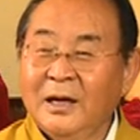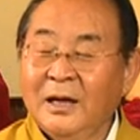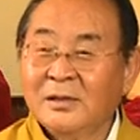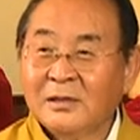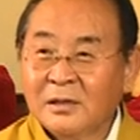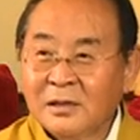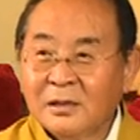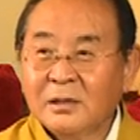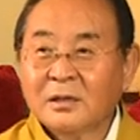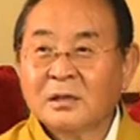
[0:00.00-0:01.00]
And
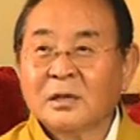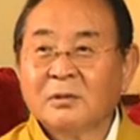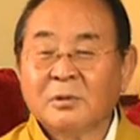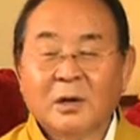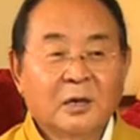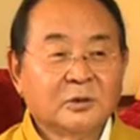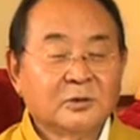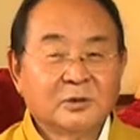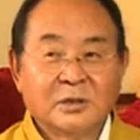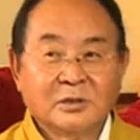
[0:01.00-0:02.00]
Khenpo
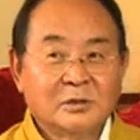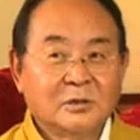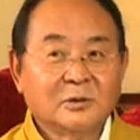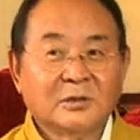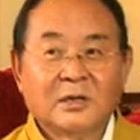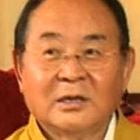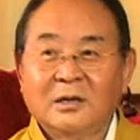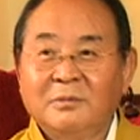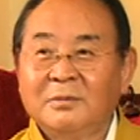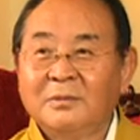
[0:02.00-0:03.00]
Ngakchung just looked at
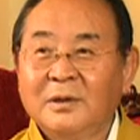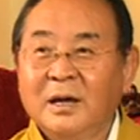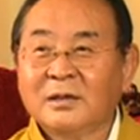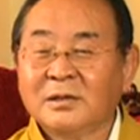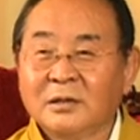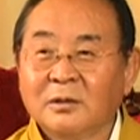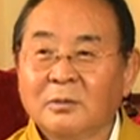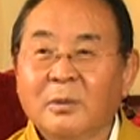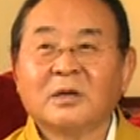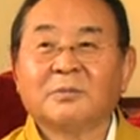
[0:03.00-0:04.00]
him and said,
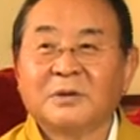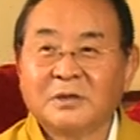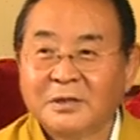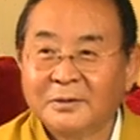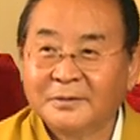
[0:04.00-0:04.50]
what a pity.